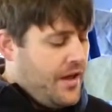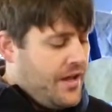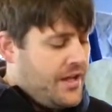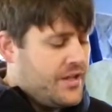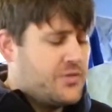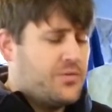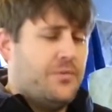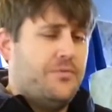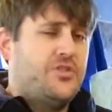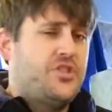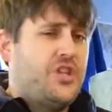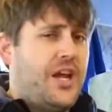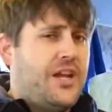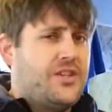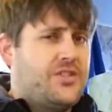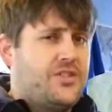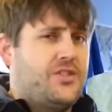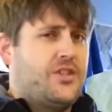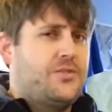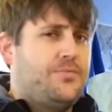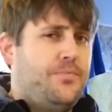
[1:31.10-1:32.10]
So what
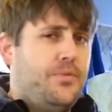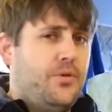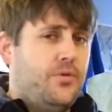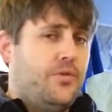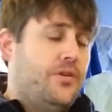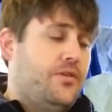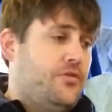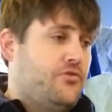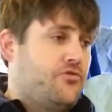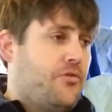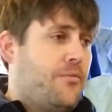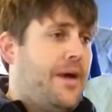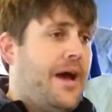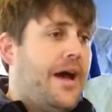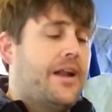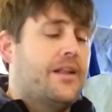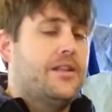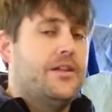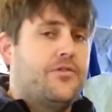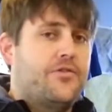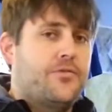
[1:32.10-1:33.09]
changes this boot
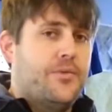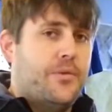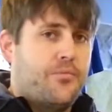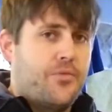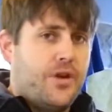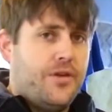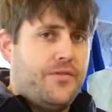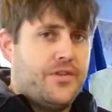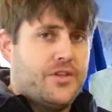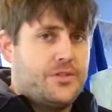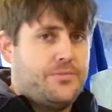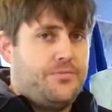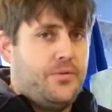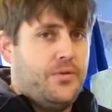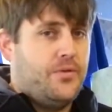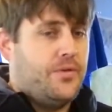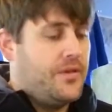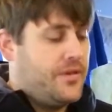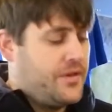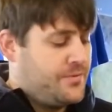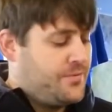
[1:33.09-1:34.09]
dramatically from the previous
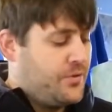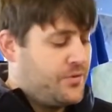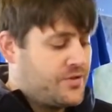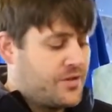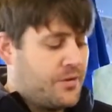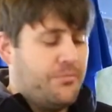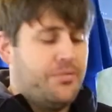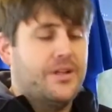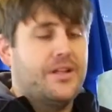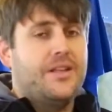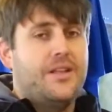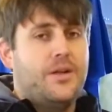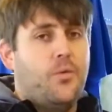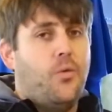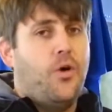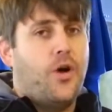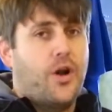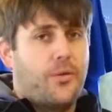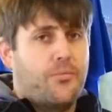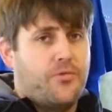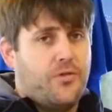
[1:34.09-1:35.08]
boot. This boot's completely
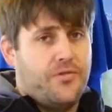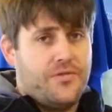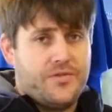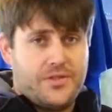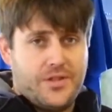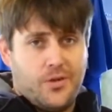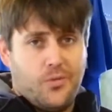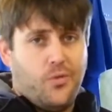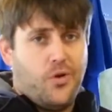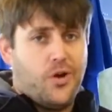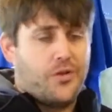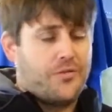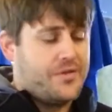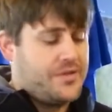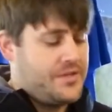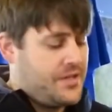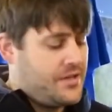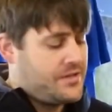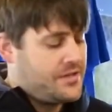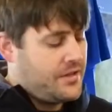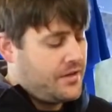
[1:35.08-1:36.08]
waterproof instead of water
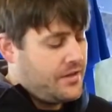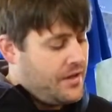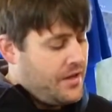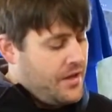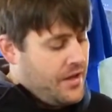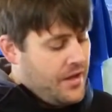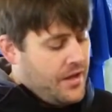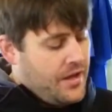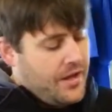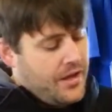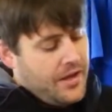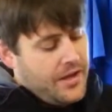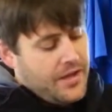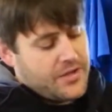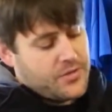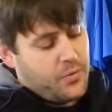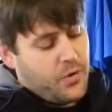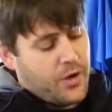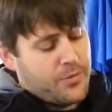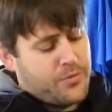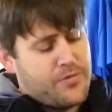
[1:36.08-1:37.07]
resistant.
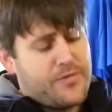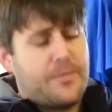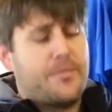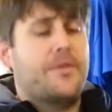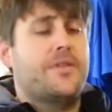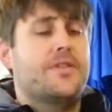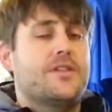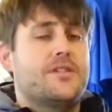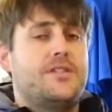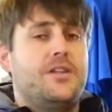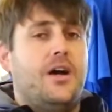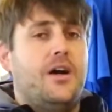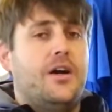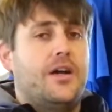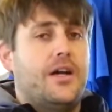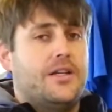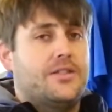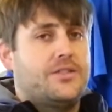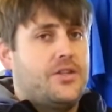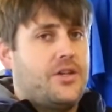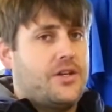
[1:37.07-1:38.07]
It's waterproof with this tongue
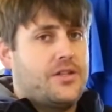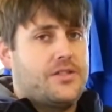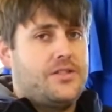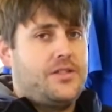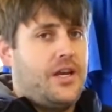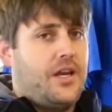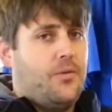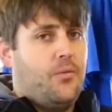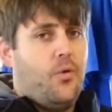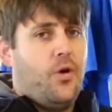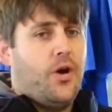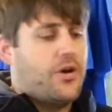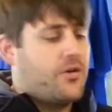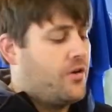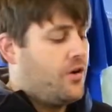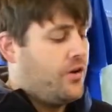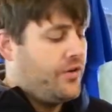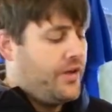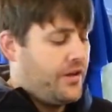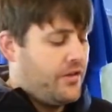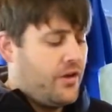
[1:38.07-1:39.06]
gust, so you can stand in water
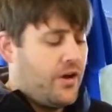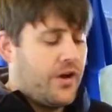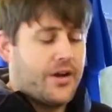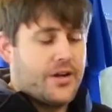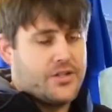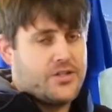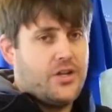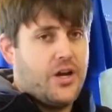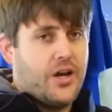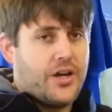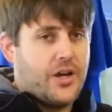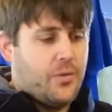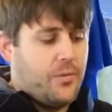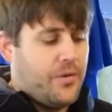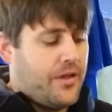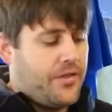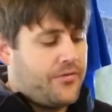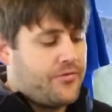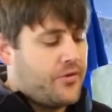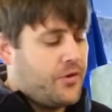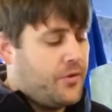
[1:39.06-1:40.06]
all day long and it's not going to
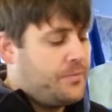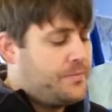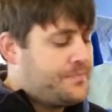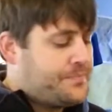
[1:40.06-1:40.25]
wet through.